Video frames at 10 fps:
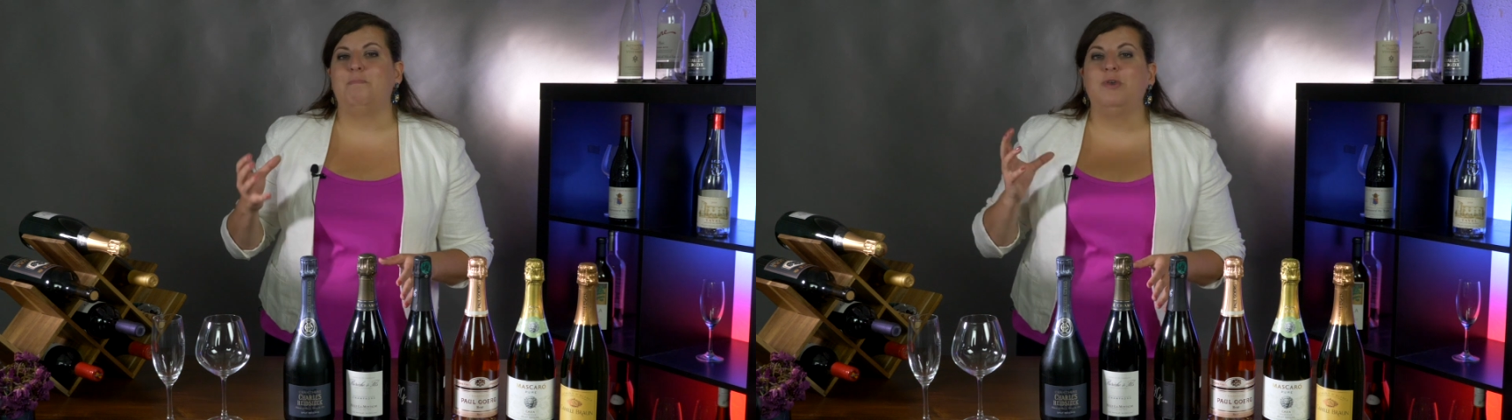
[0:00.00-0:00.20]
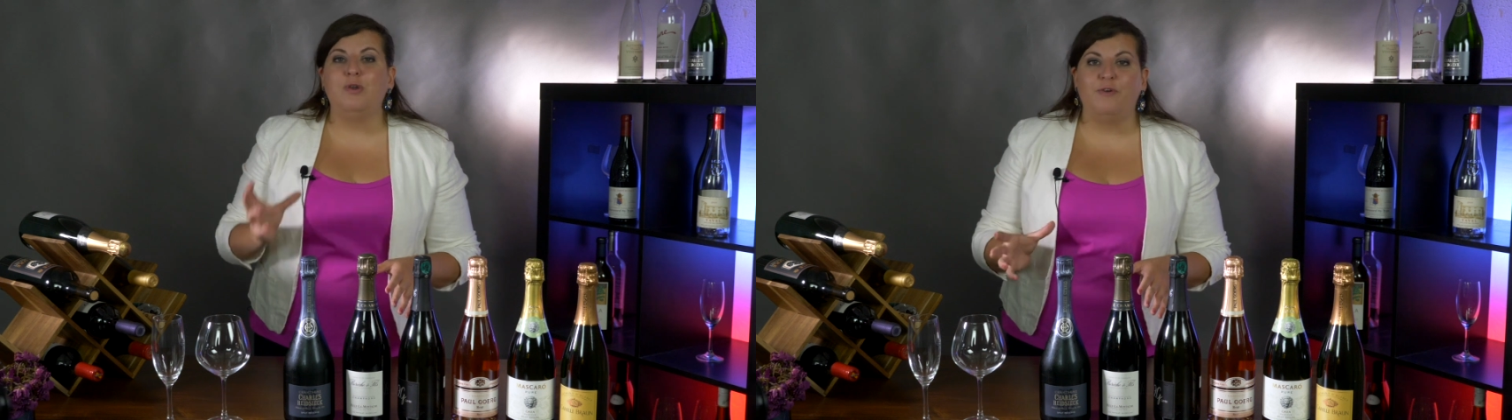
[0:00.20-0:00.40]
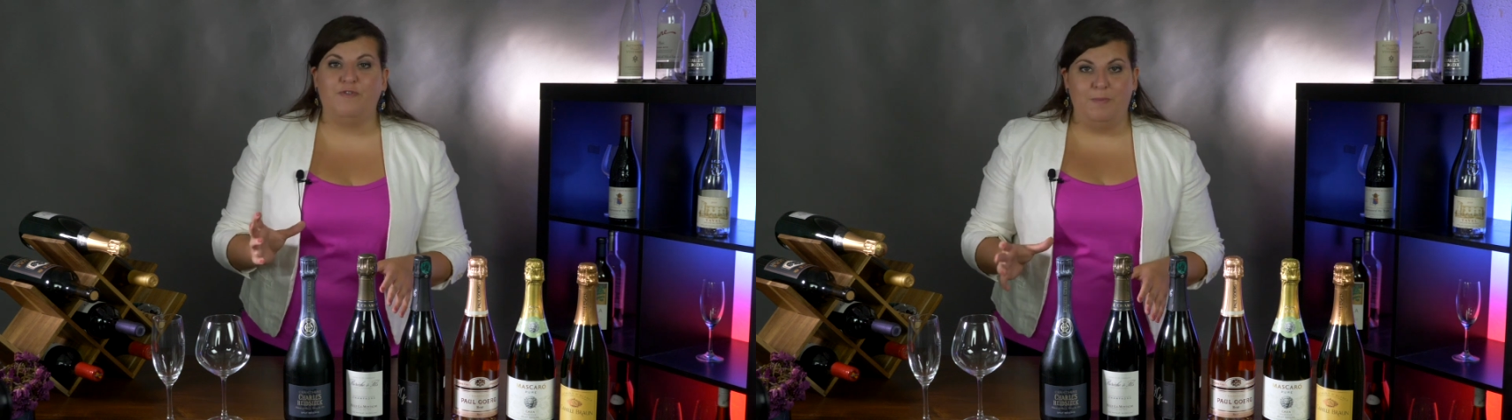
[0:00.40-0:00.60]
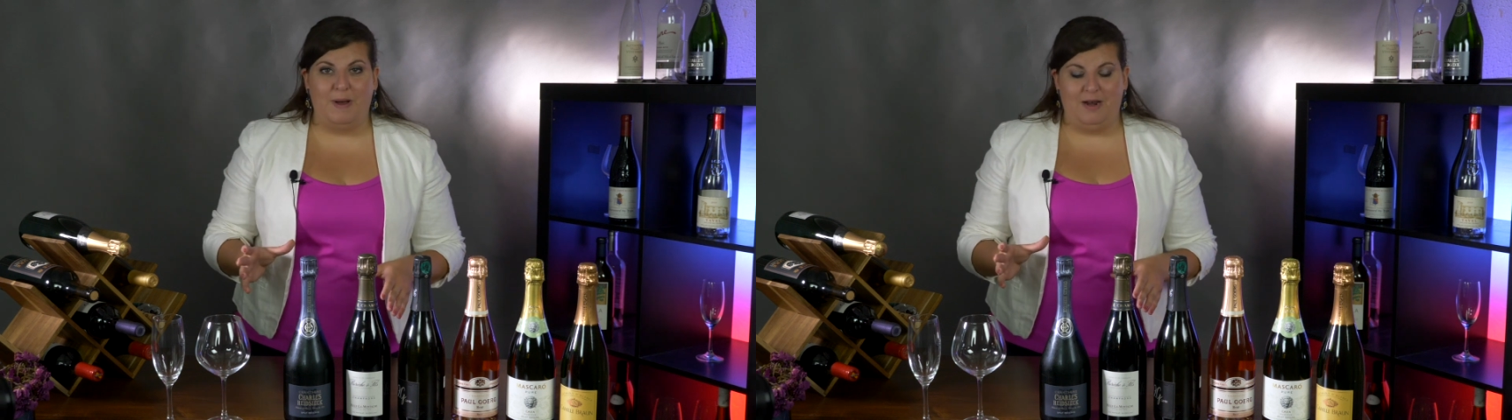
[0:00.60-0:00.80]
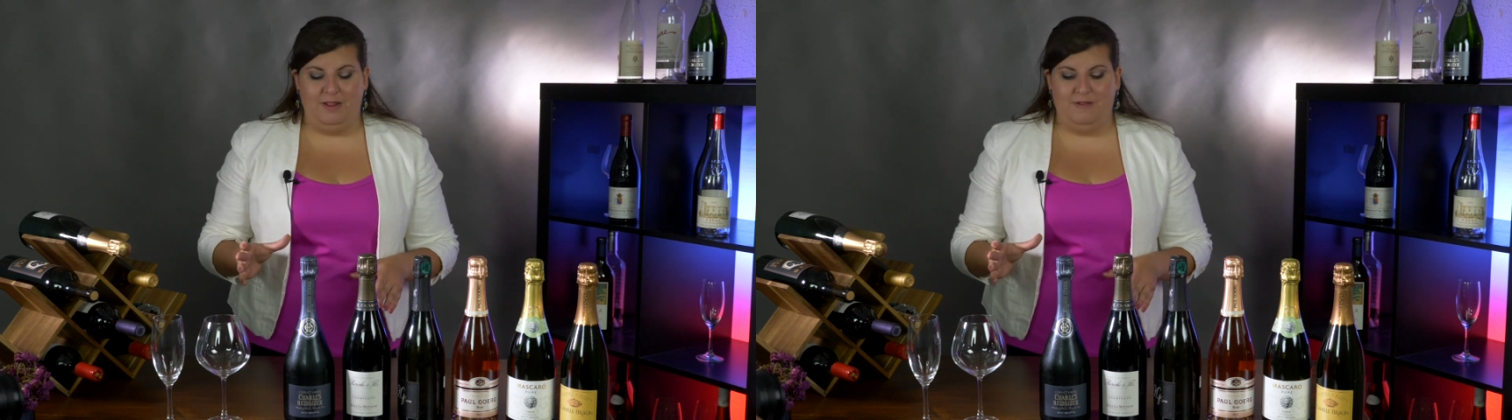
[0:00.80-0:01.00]
beautiful
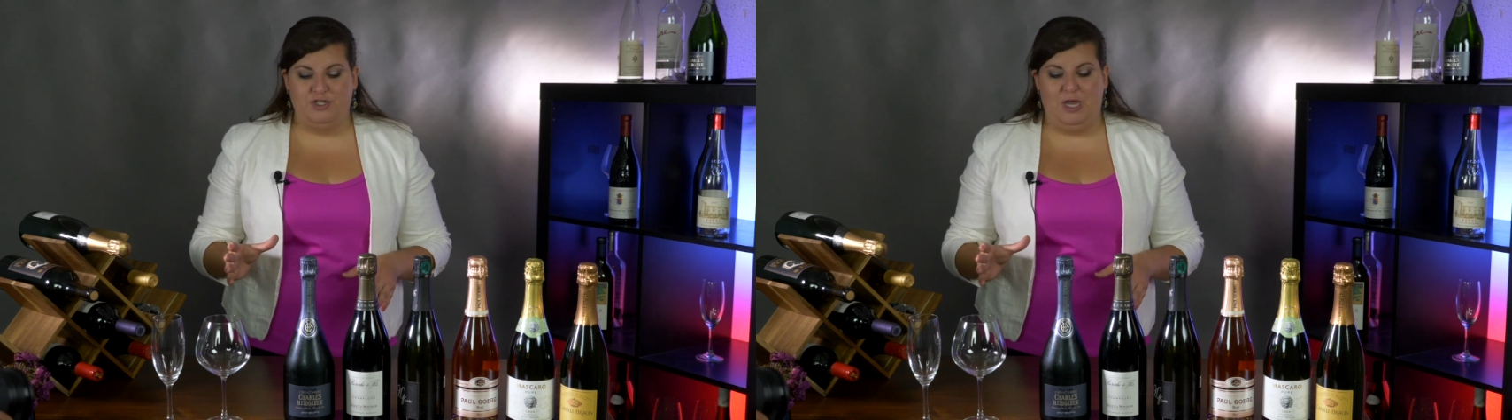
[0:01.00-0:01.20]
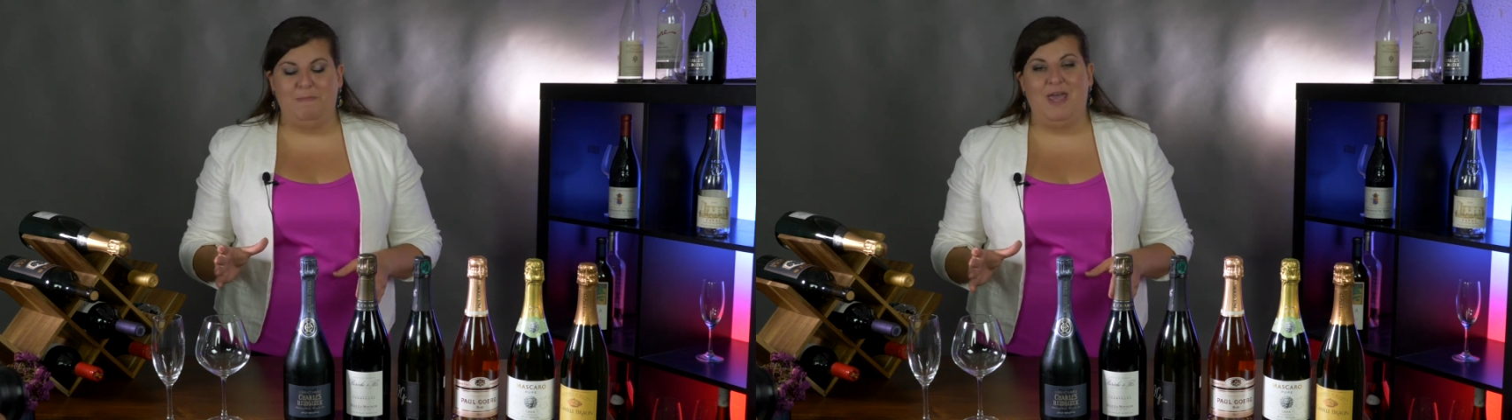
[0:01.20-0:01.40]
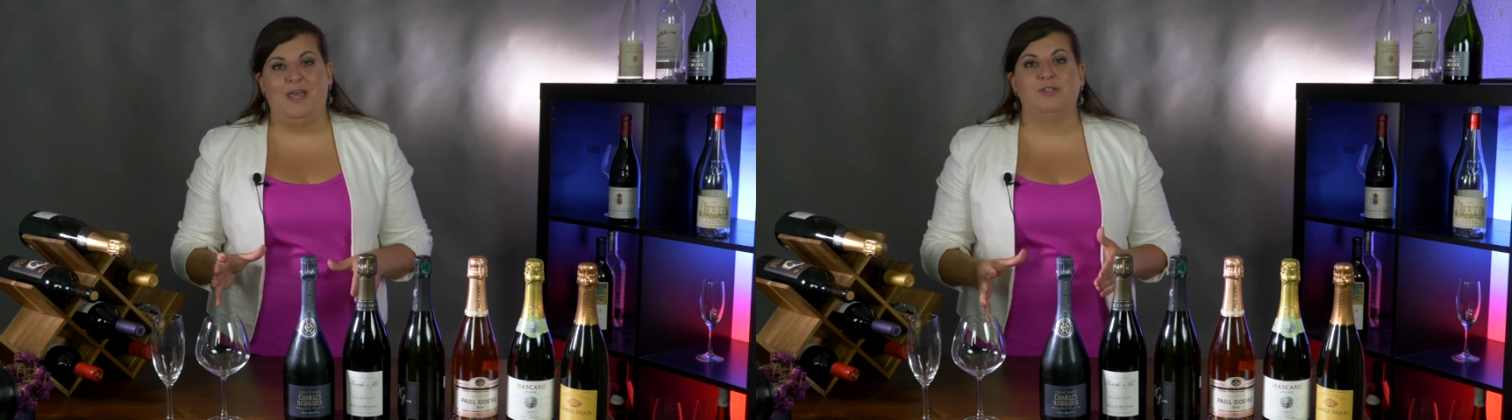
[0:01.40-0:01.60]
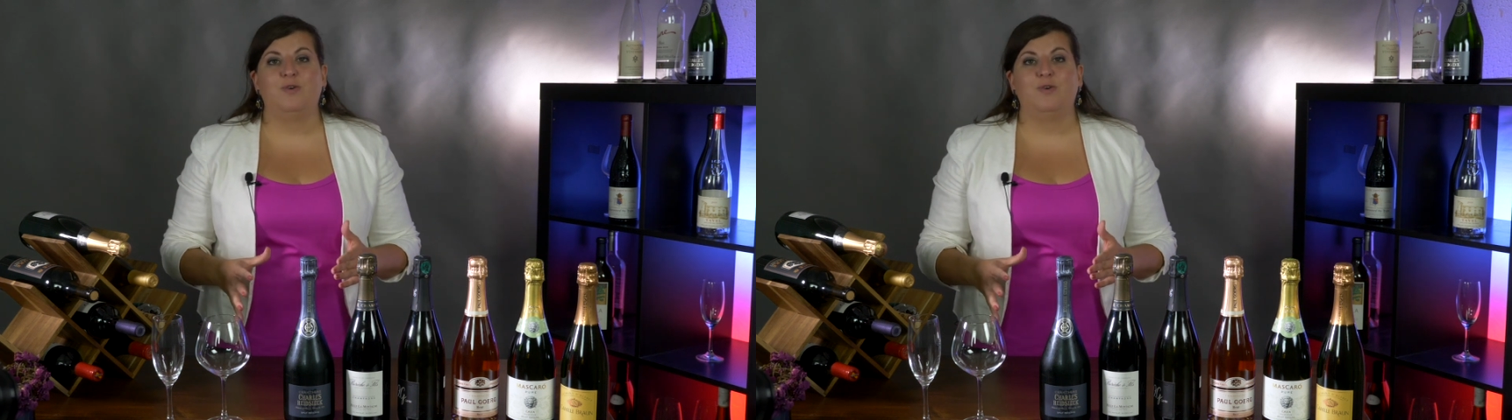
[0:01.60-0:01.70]
bottle of champagne.